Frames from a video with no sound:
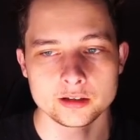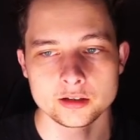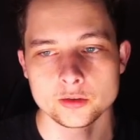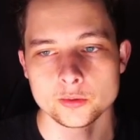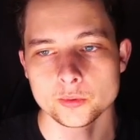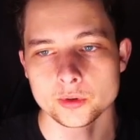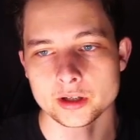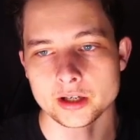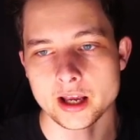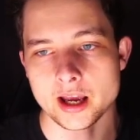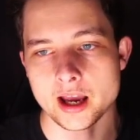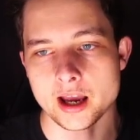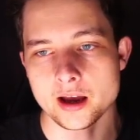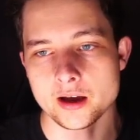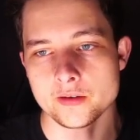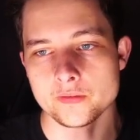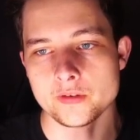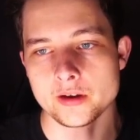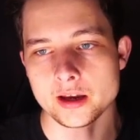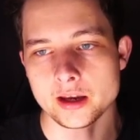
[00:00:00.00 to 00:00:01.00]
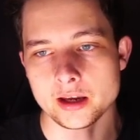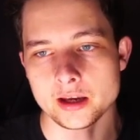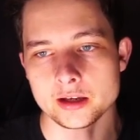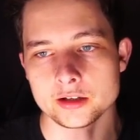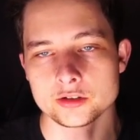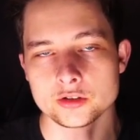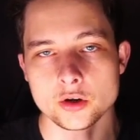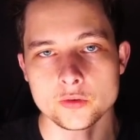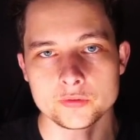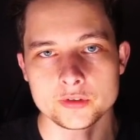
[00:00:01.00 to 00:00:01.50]
We're gonna have a
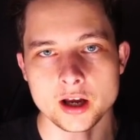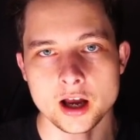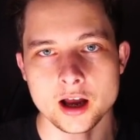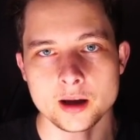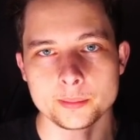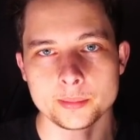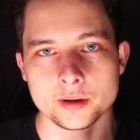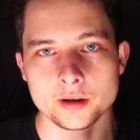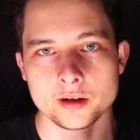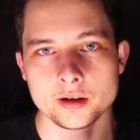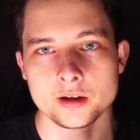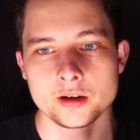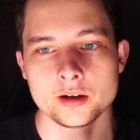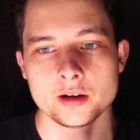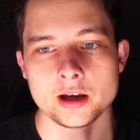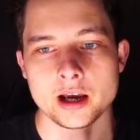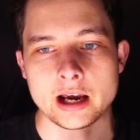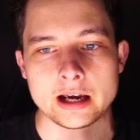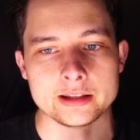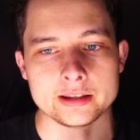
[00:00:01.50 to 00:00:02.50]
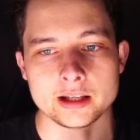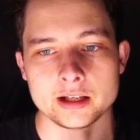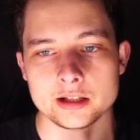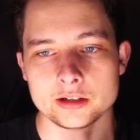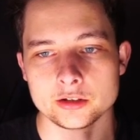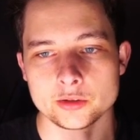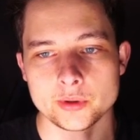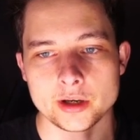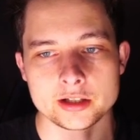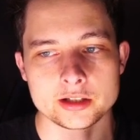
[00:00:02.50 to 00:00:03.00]
stovetop, and then
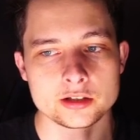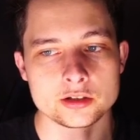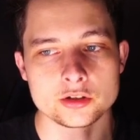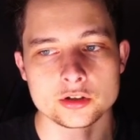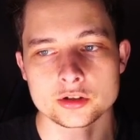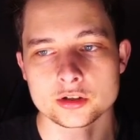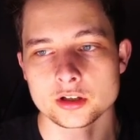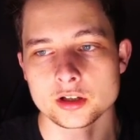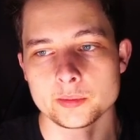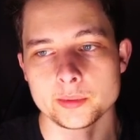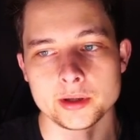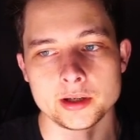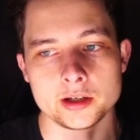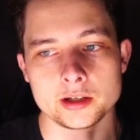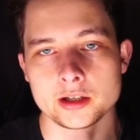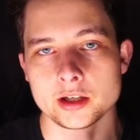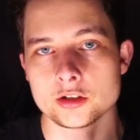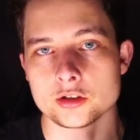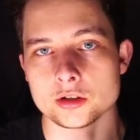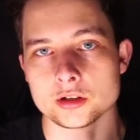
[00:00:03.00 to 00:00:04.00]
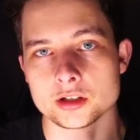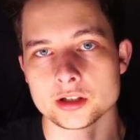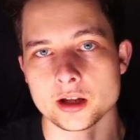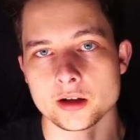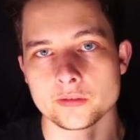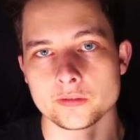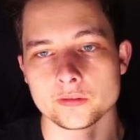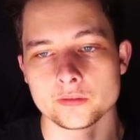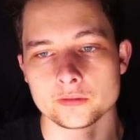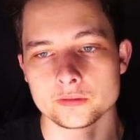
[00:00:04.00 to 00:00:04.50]
the rest is just gonna be kitchen stuff.